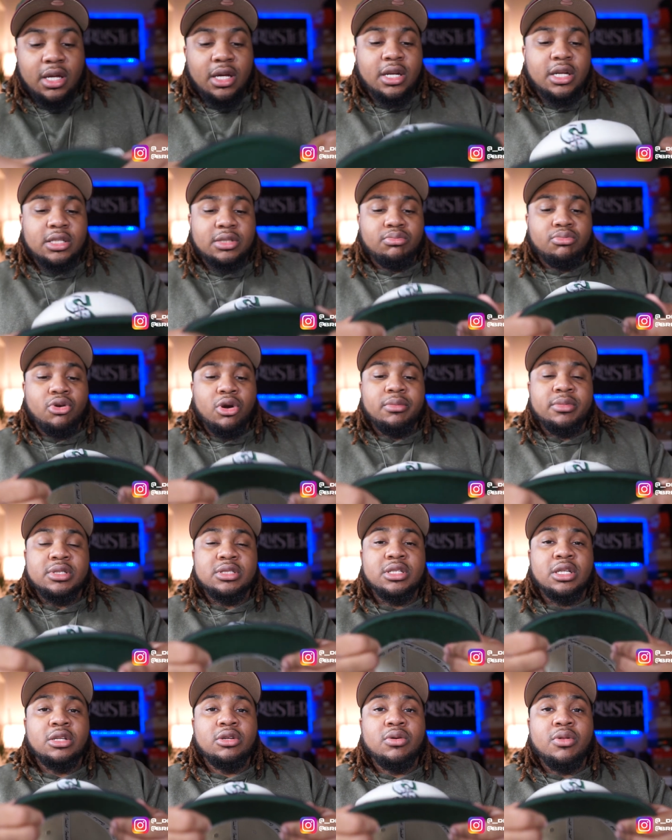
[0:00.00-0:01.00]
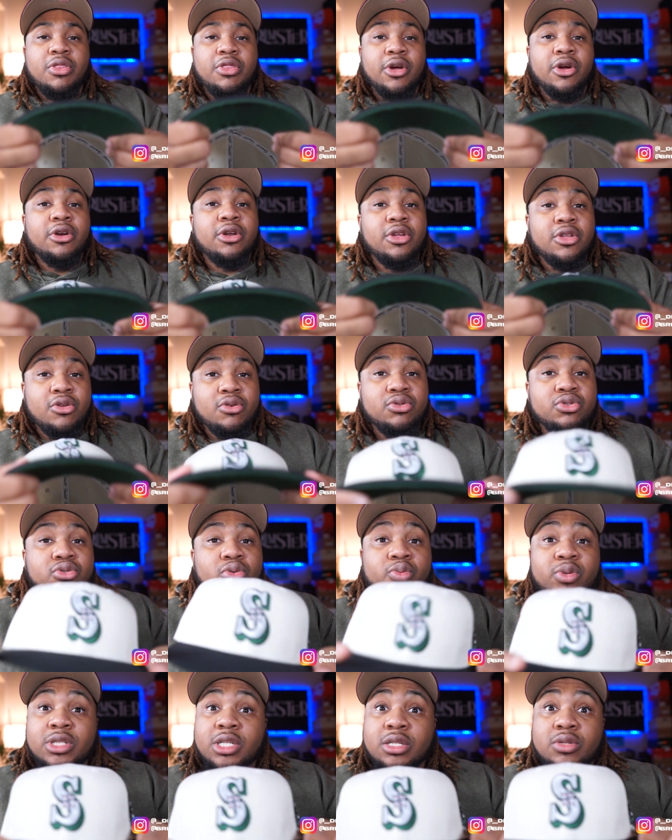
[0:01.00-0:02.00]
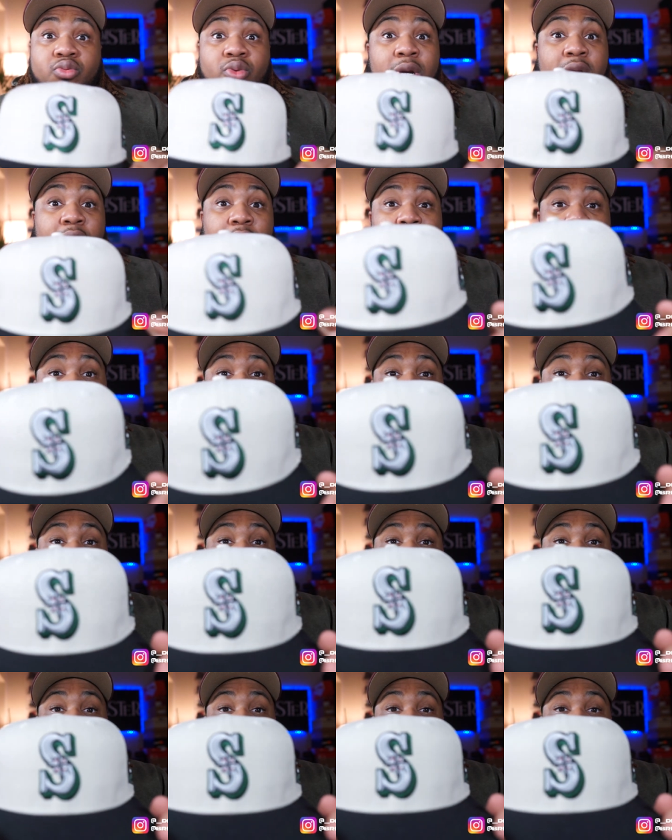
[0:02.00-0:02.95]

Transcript: And this brim is a little thicker than usual, which is what I love. If